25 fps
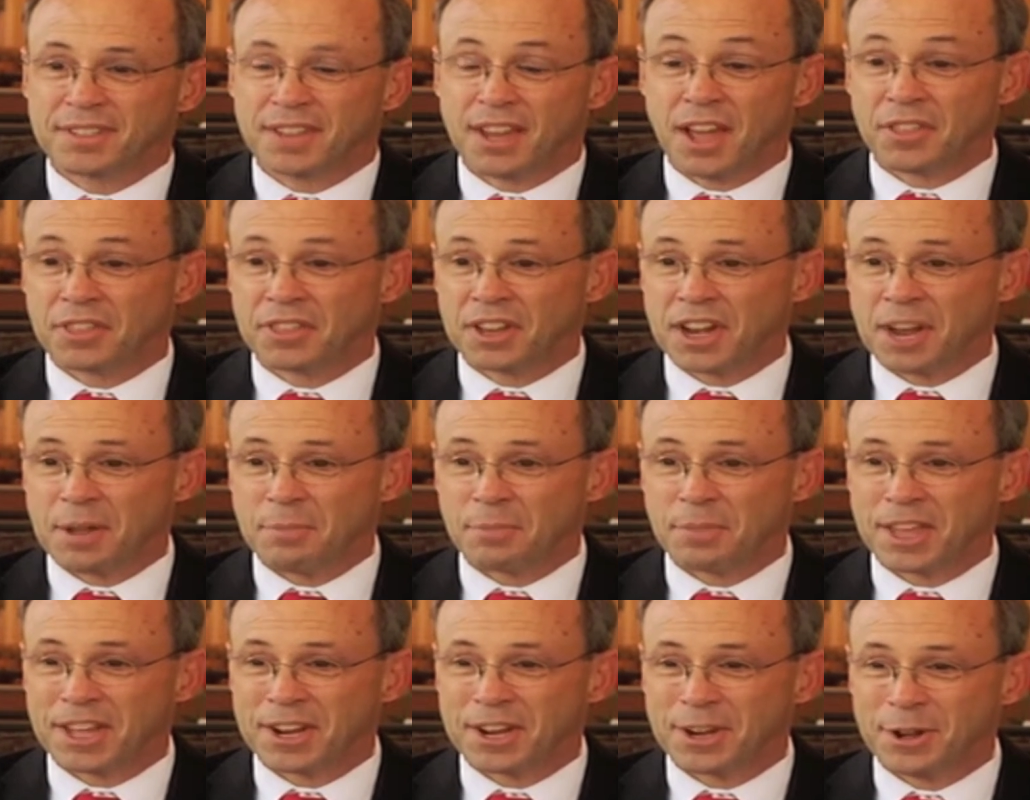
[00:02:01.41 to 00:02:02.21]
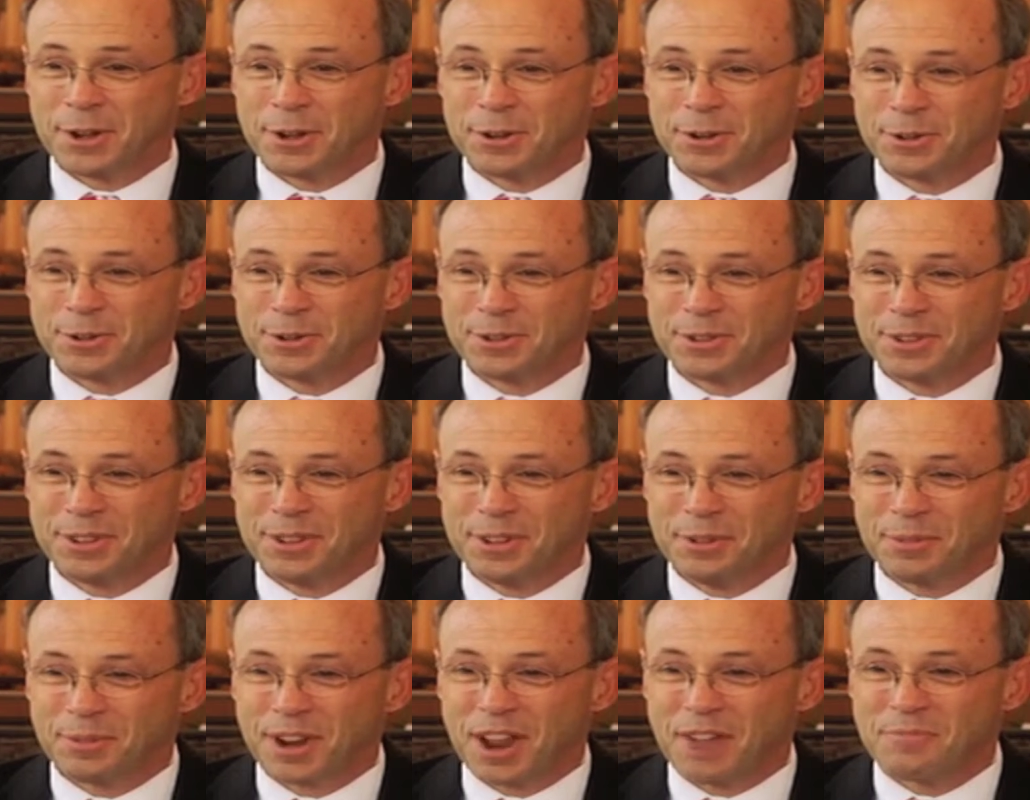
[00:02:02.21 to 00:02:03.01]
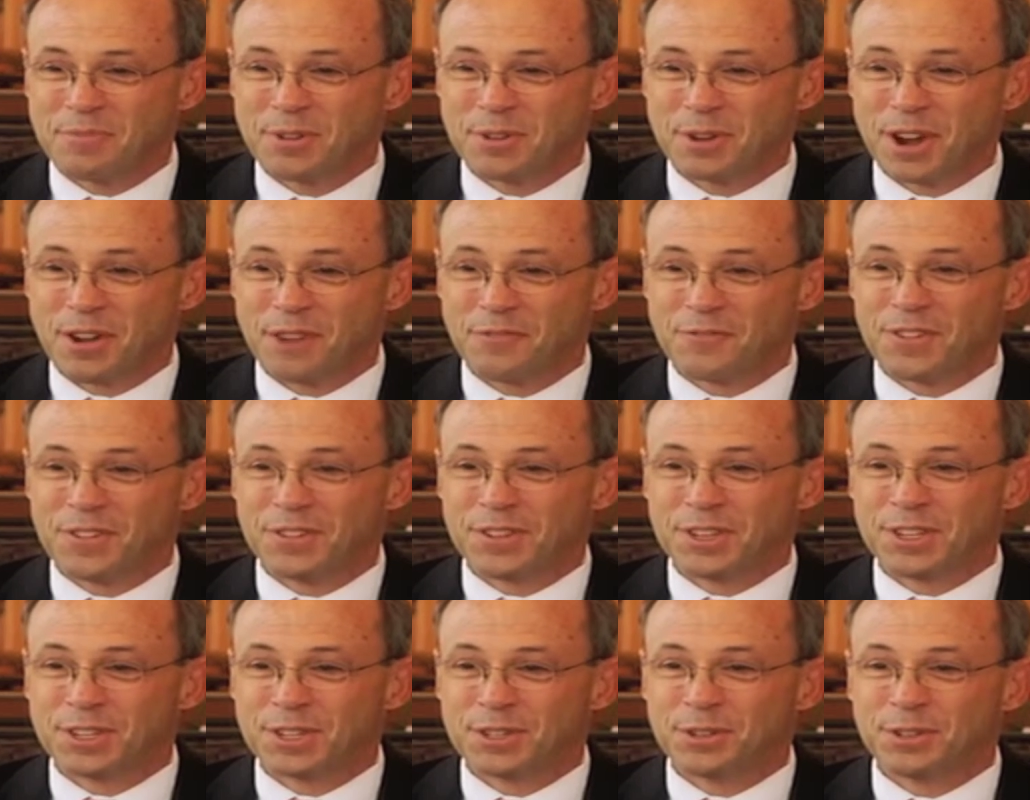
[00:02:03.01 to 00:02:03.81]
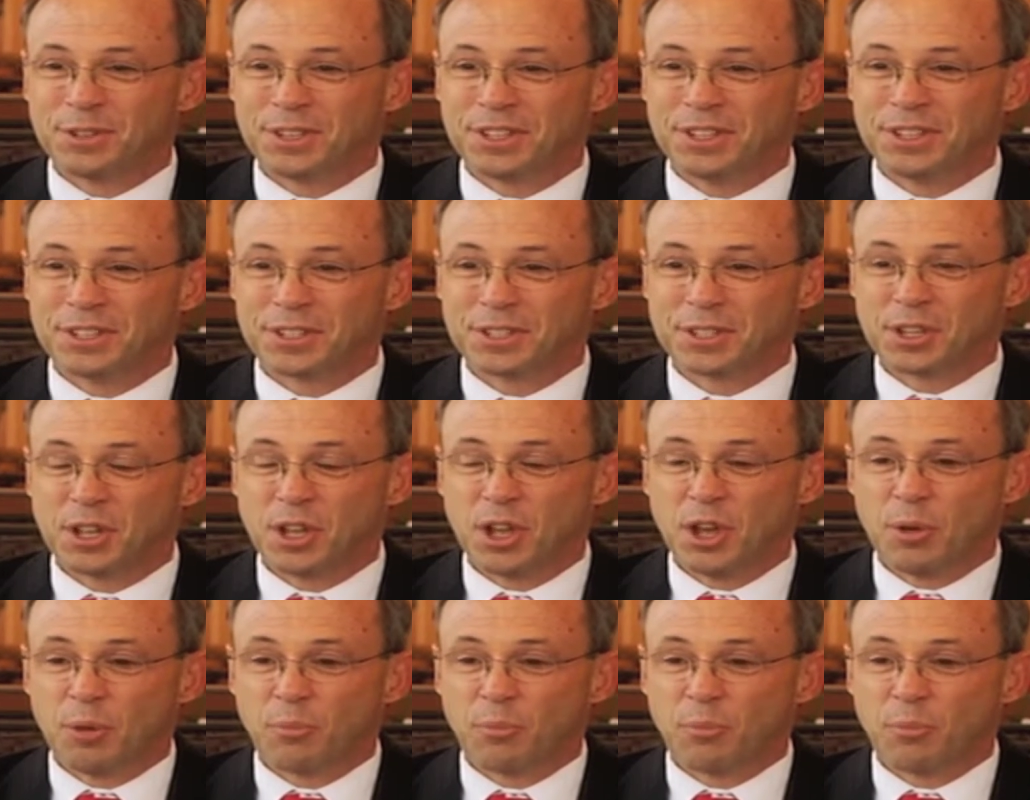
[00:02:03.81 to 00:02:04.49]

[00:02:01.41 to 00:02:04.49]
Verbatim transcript: Not that I'm that old, but I've been around 52 years.